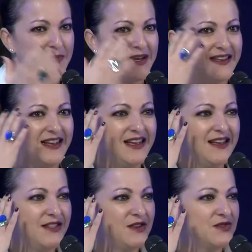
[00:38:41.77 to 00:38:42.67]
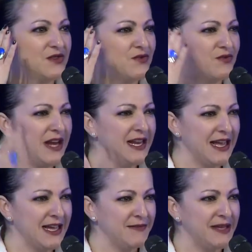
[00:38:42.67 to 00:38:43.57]
But there's great
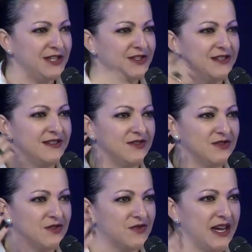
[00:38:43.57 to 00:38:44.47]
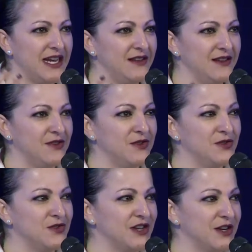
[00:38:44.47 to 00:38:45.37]
animation, there's great, you know,
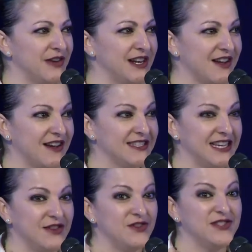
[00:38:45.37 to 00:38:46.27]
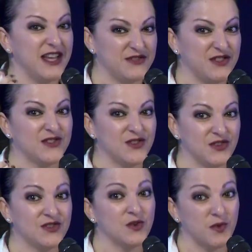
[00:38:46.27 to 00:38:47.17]
user-generated content. You just have to
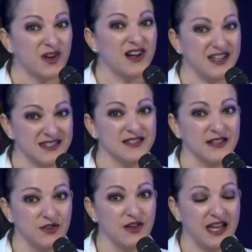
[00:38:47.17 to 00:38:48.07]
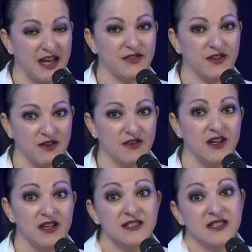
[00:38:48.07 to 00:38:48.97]
search. So we're constantly looking out there
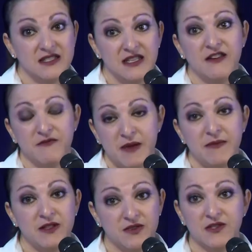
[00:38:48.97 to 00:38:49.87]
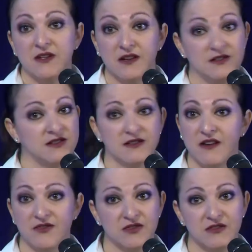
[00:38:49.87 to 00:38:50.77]
to see if maybe there's an
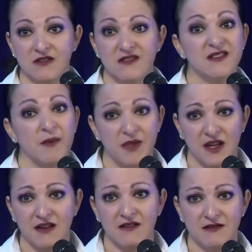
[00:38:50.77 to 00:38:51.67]
undiscovered something.